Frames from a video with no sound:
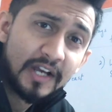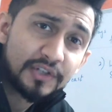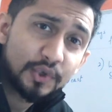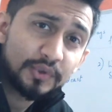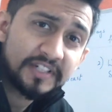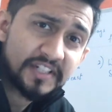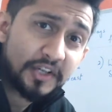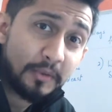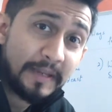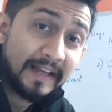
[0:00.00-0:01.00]
So this is
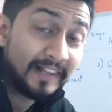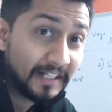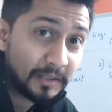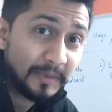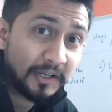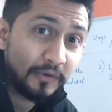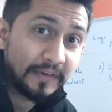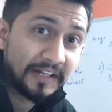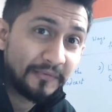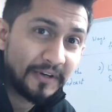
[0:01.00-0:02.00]
going to be a little bit of
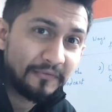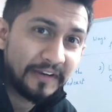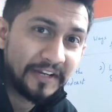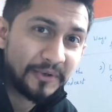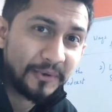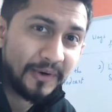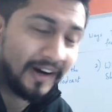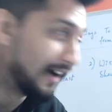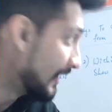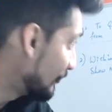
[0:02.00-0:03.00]
a different video
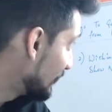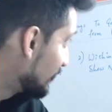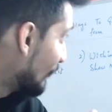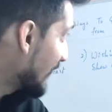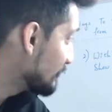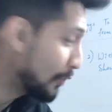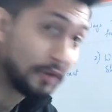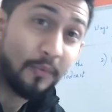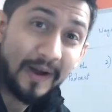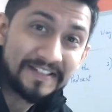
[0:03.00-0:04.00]
with the
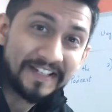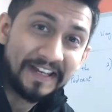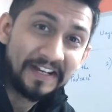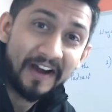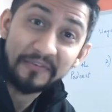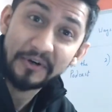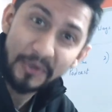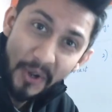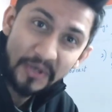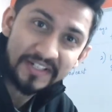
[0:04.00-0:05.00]
whiteboard once again after a
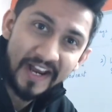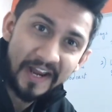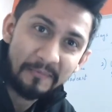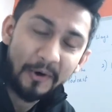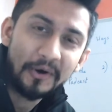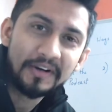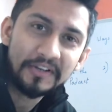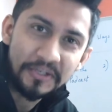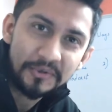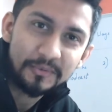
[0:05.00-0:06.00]
long time on
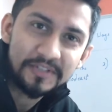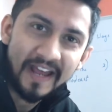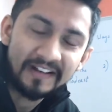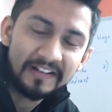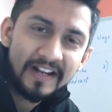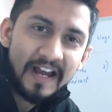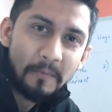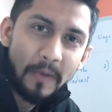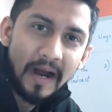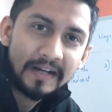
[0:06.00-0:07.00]
YouTube channel,
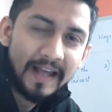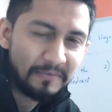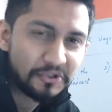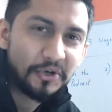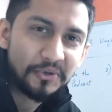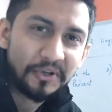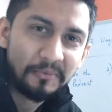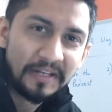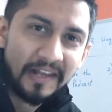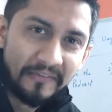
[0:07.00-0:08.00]
but I'm sure you're going
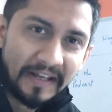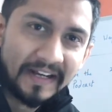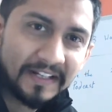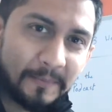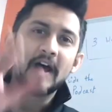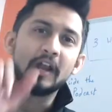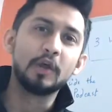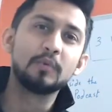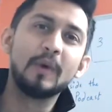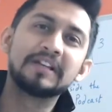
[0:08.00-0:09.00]
to be loving it.
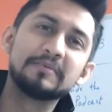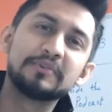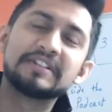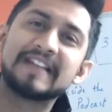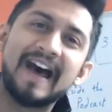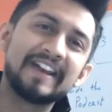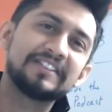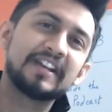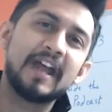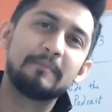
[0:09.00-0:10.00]
Hello and welcome to this
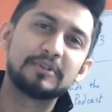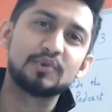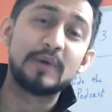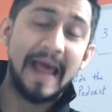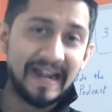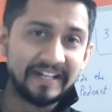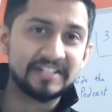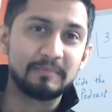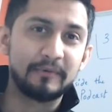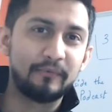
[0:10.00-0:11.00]
another episode at
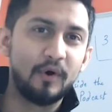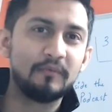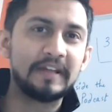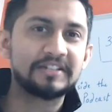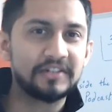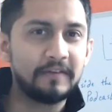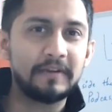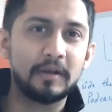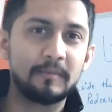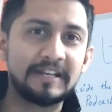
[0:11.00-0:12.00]
DigiPerform, where today
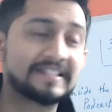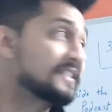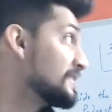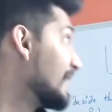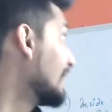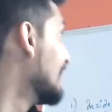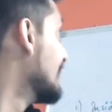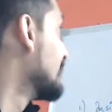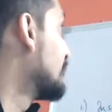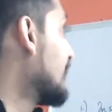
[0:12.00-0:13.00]
we're going to be discussing
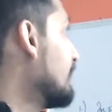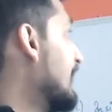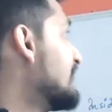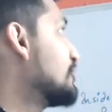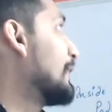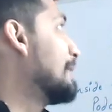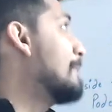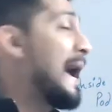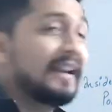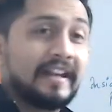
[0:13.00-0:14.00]
3 ways to get
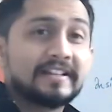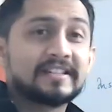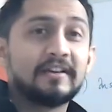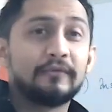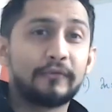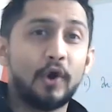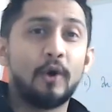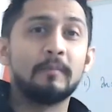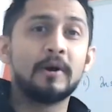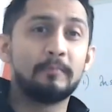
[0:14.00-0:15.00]
backlinks from